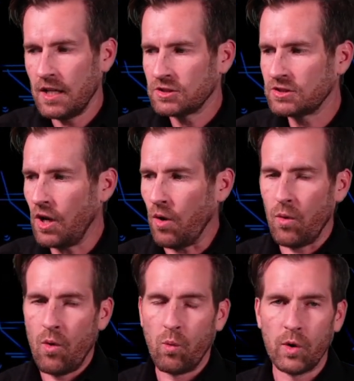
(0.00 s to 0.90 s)

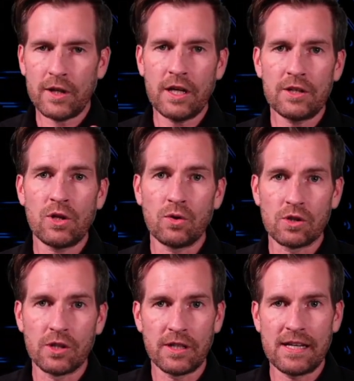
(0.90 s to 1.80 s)
So we're going to
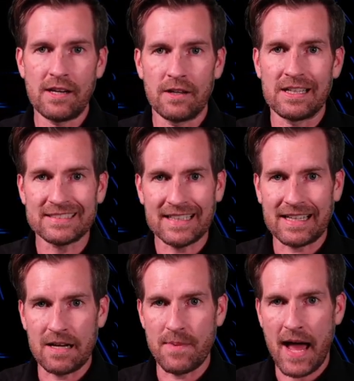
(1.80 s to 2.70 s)
learn here in a
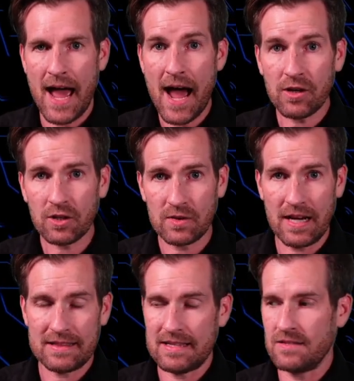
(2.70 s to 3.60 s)
second about how to
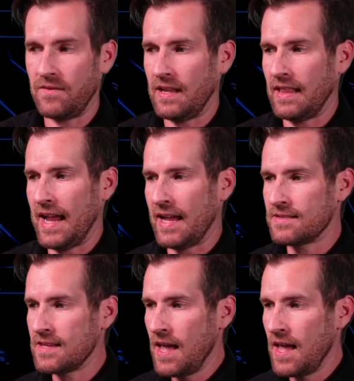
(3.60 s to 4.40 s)
create these VLANs.